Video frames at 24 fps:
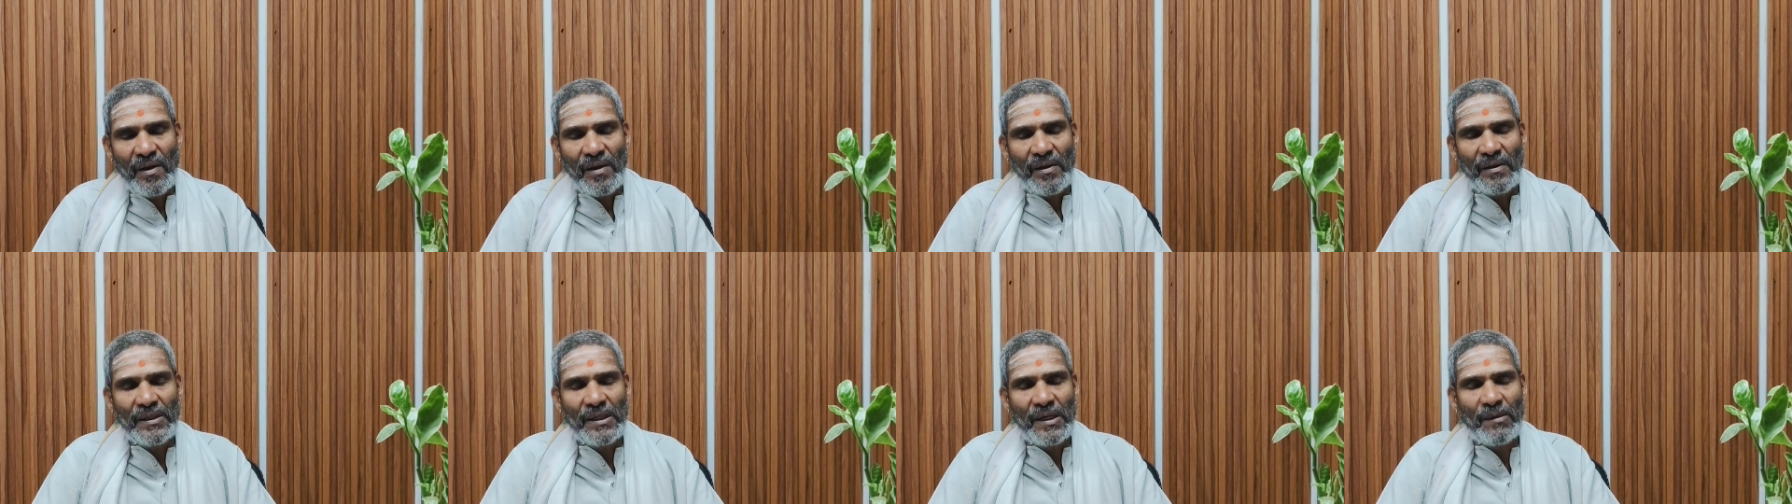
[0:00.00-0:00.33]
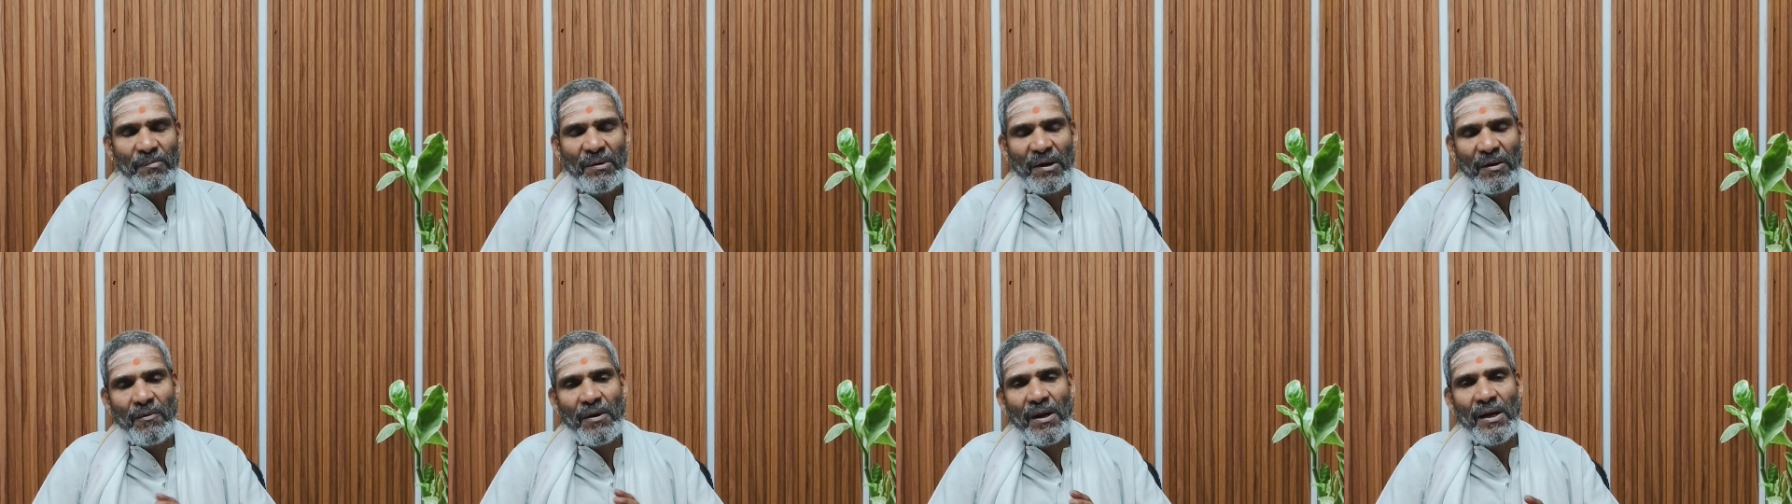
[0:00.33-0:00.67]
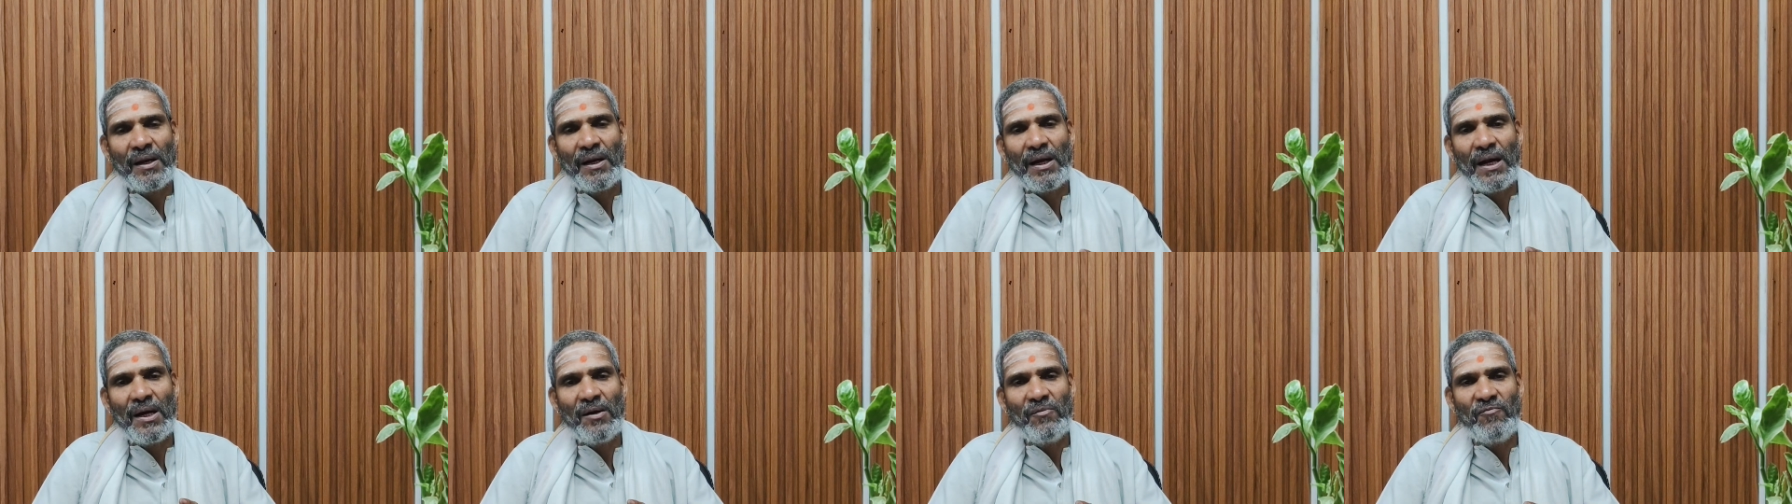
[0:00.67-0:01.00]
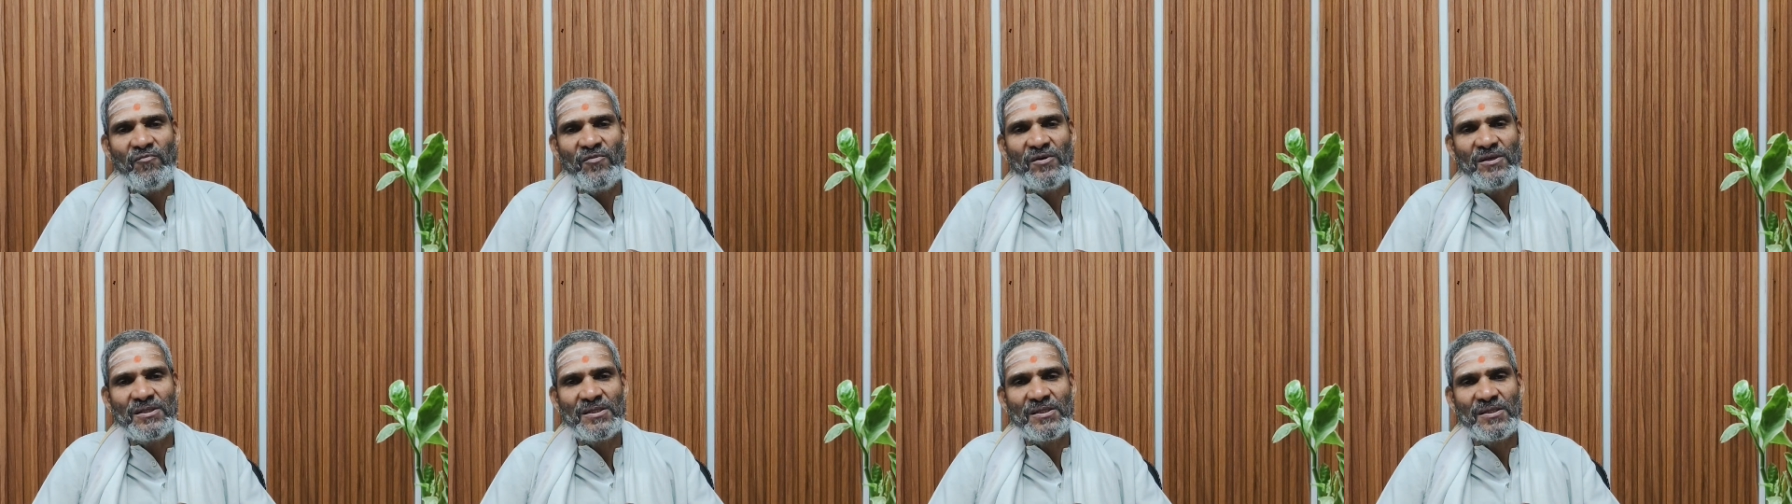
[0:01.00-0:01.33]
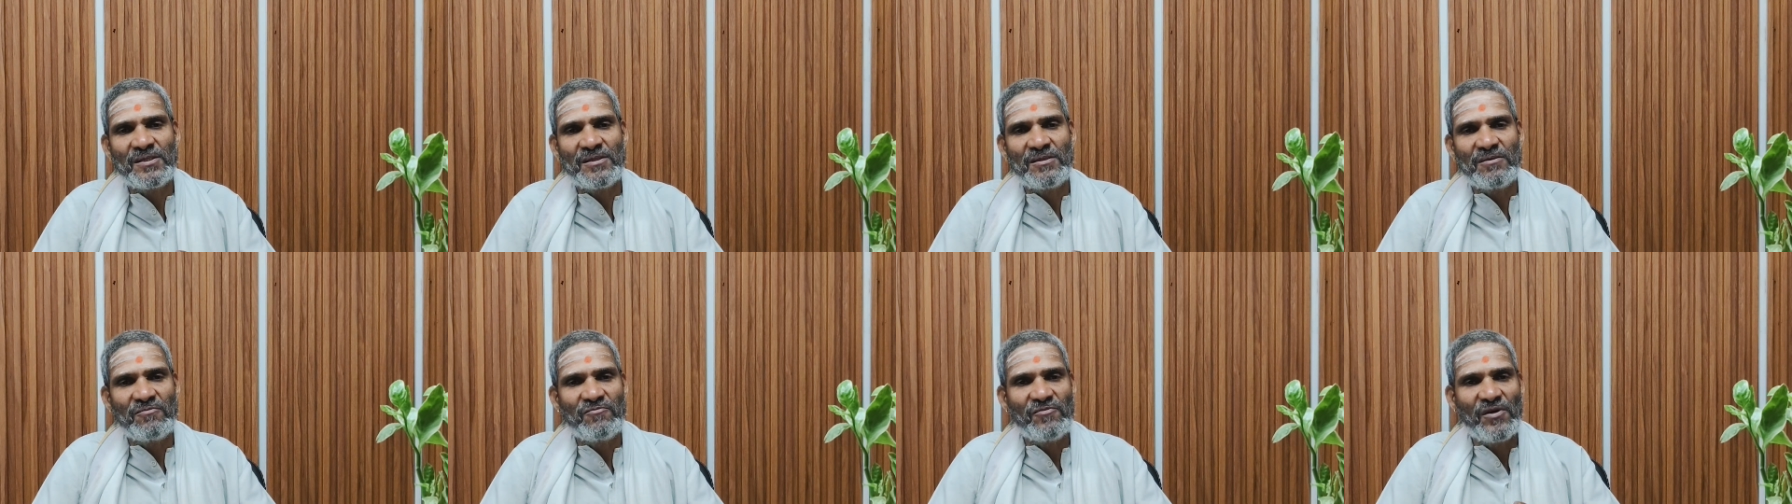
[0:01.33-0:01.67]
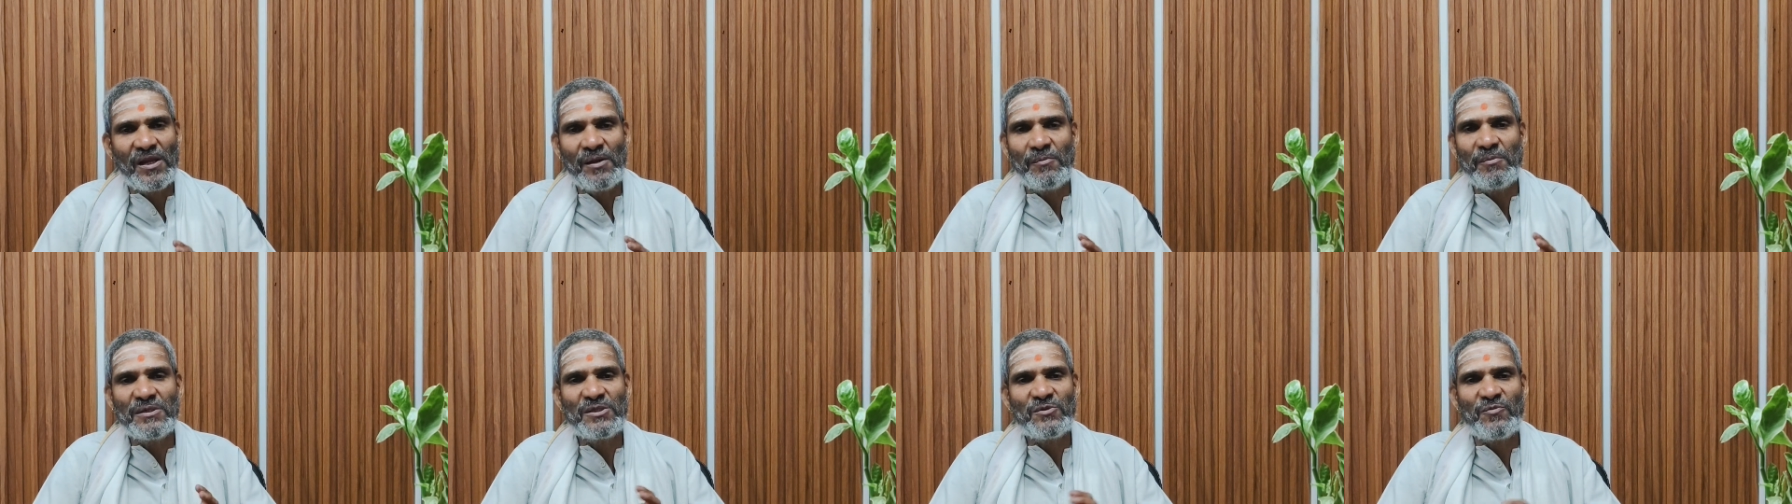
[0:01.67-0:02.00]
Then Bhagavan Ram was
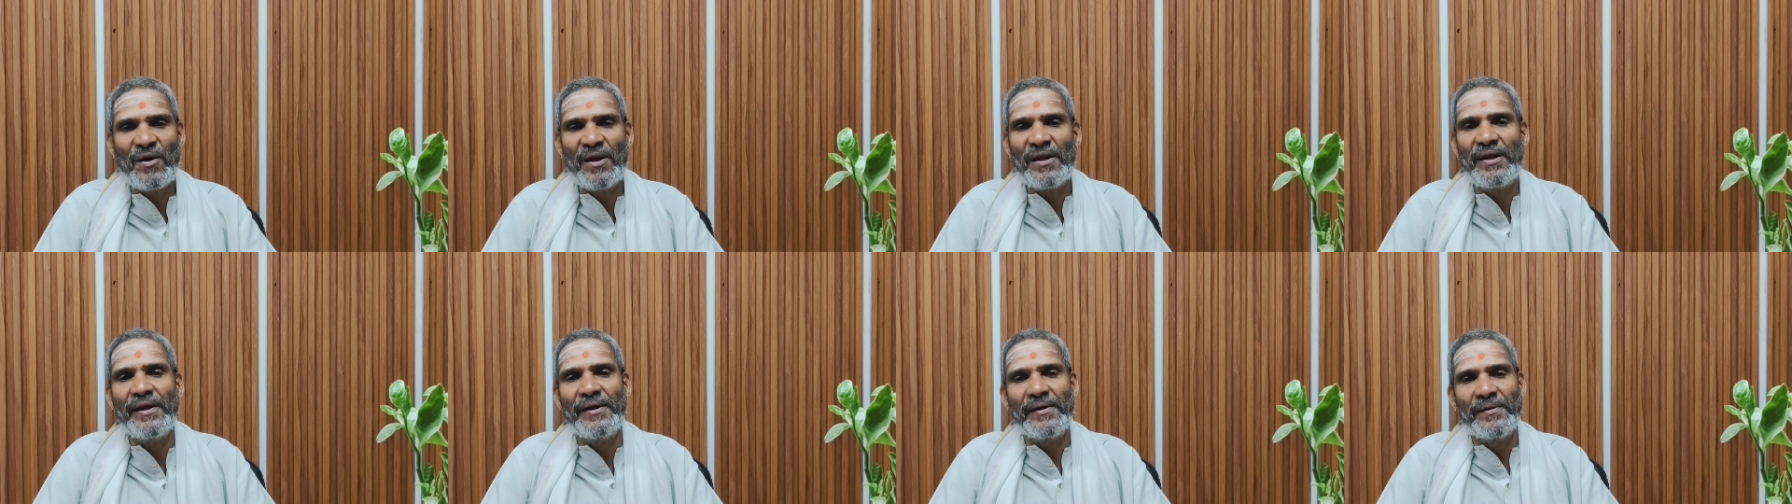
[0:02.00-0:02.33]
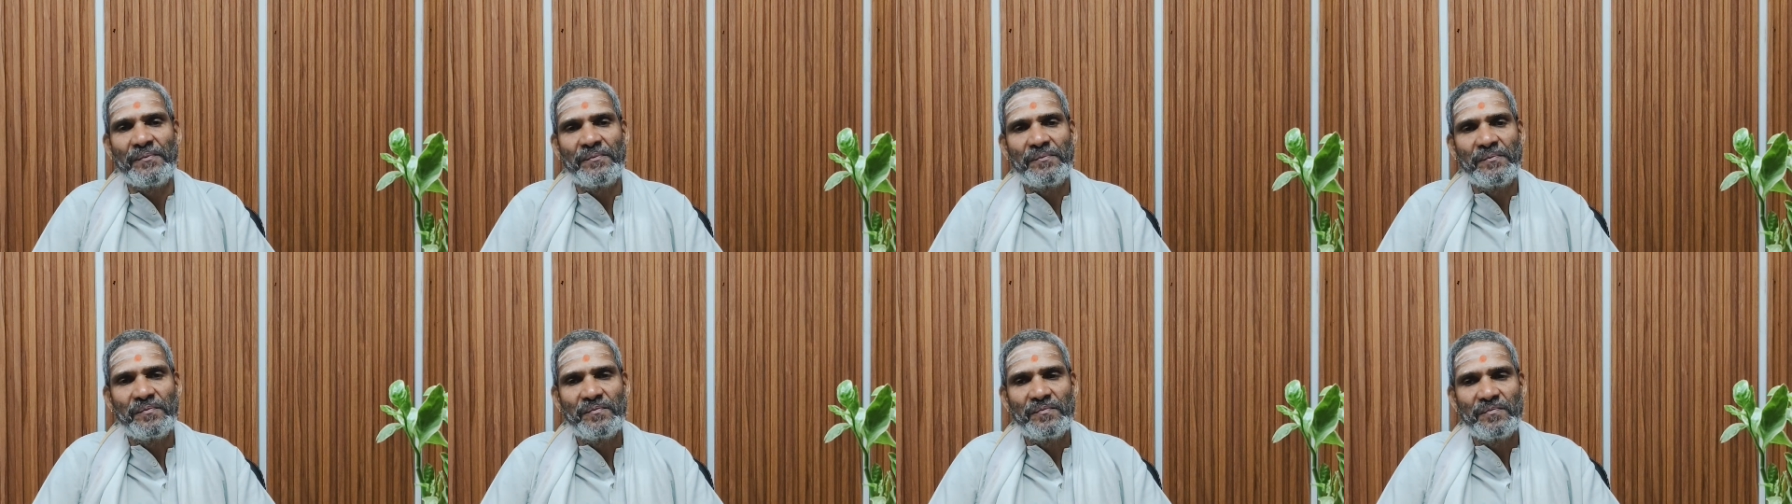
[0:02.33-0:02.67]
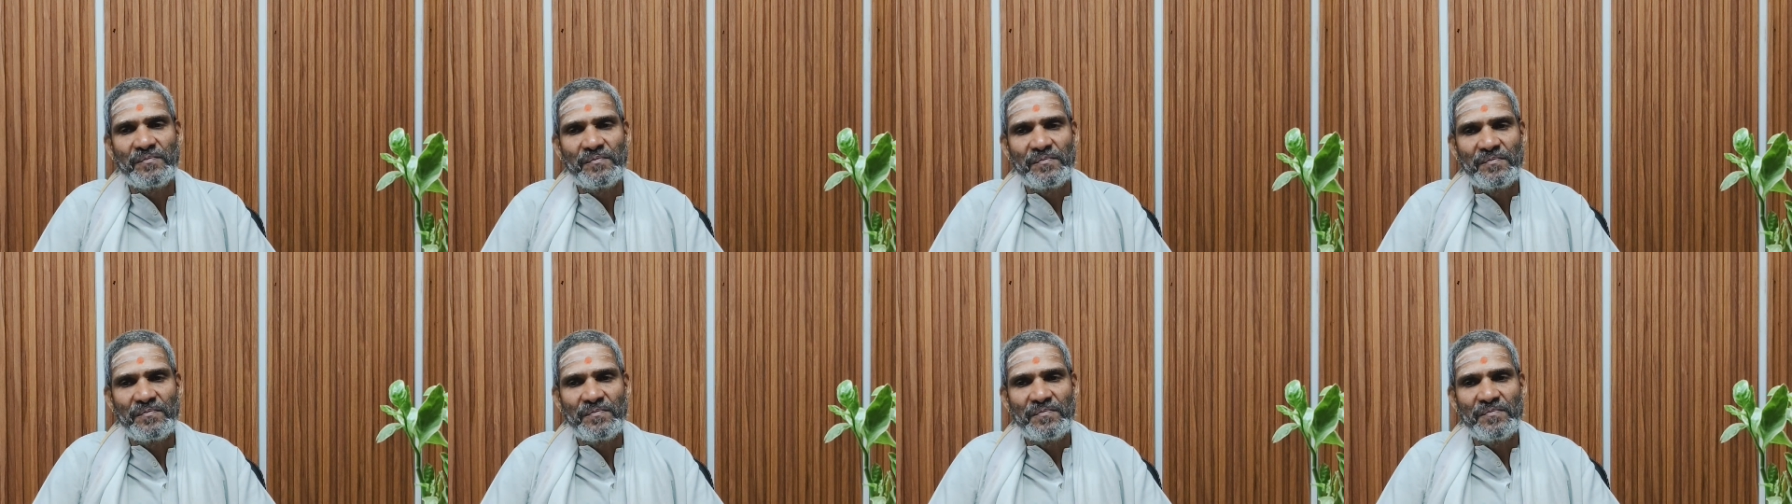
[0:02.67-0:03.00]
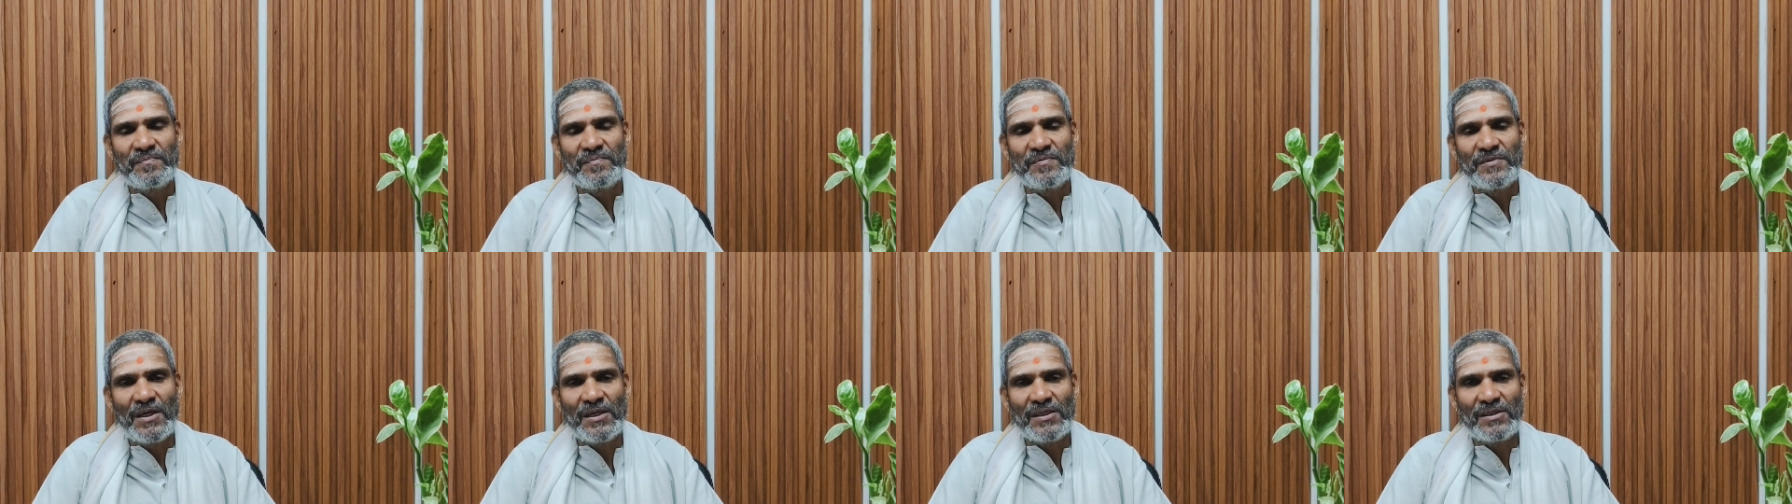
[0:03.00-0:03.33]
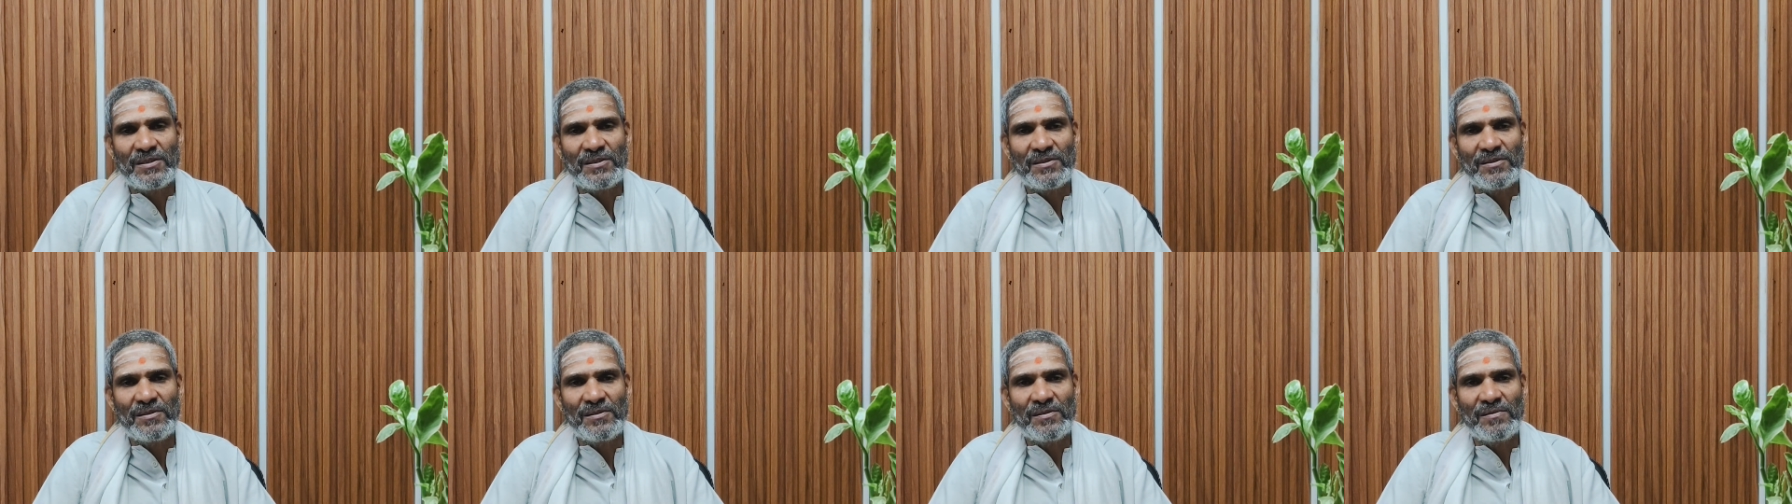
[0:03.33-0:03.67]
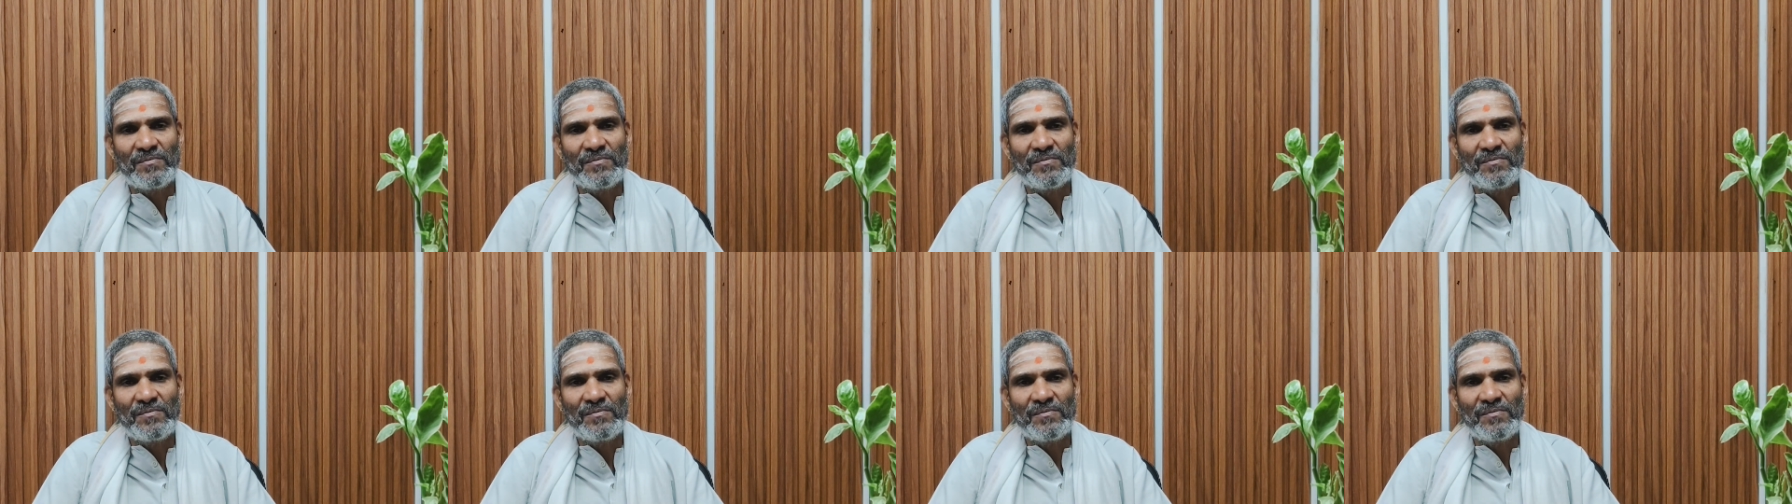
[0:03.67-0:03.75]
very much worried that